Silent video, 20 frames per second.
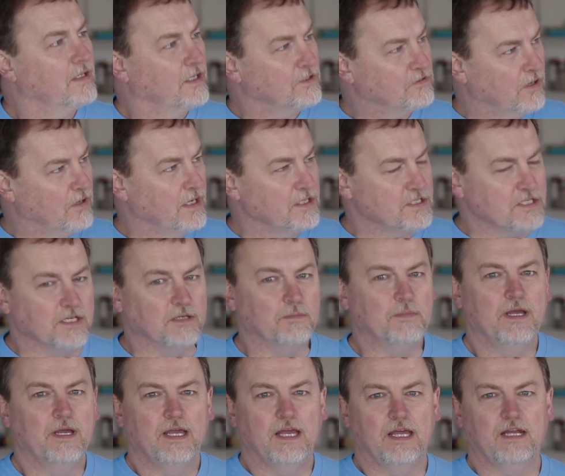That's right, Jim.
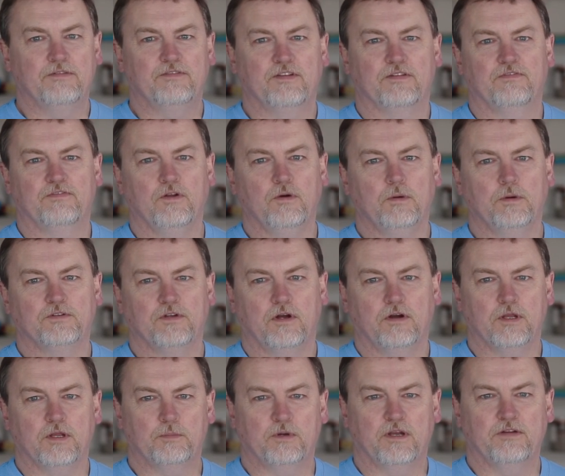And if the floor was
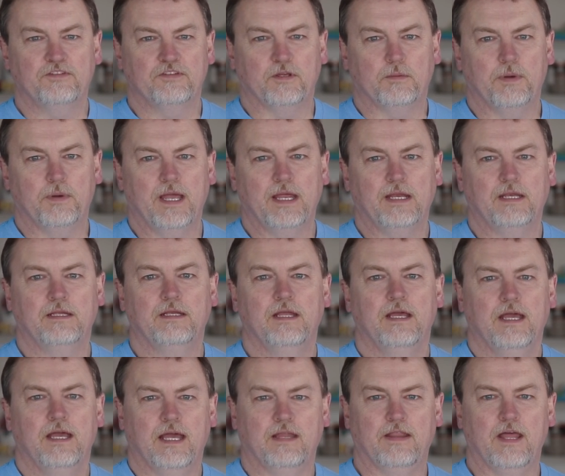already previously painted
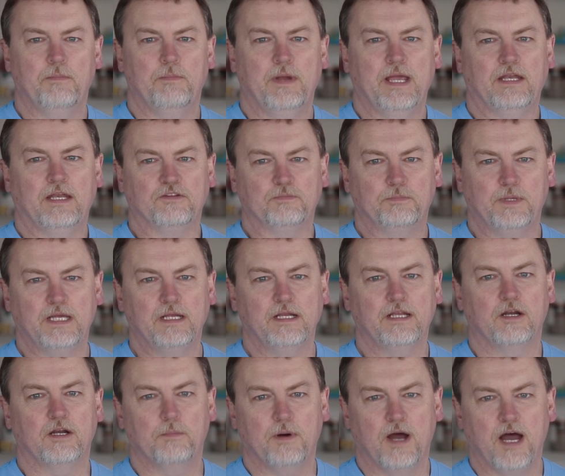and that paint is peeling
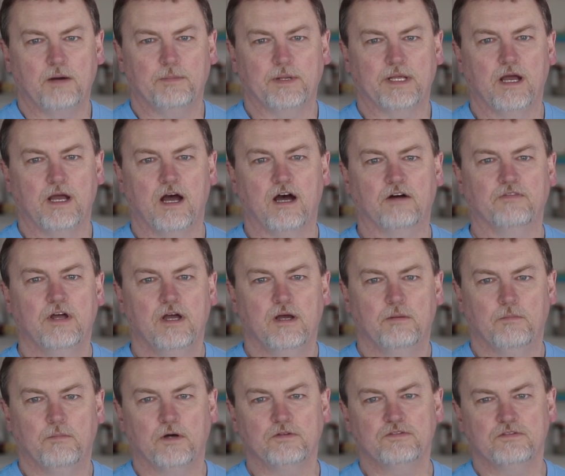or popping off,
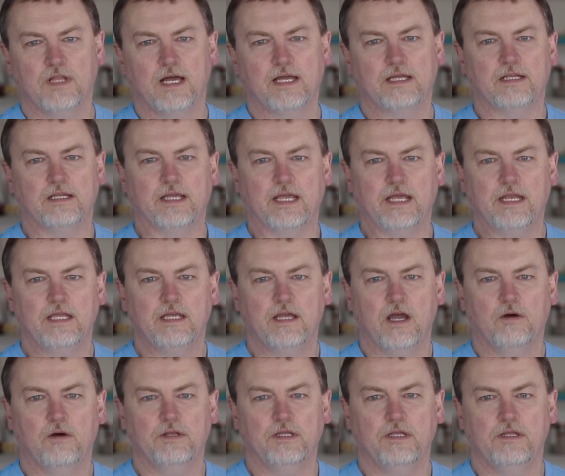most likely any
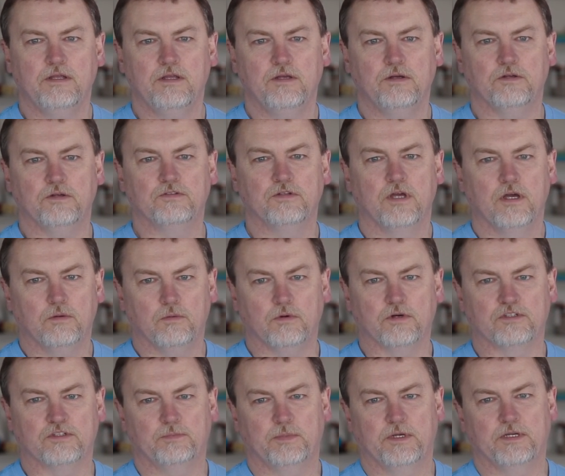coating you use will
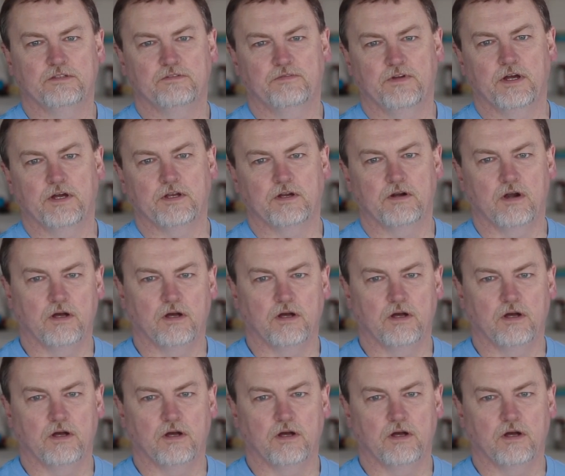experience failure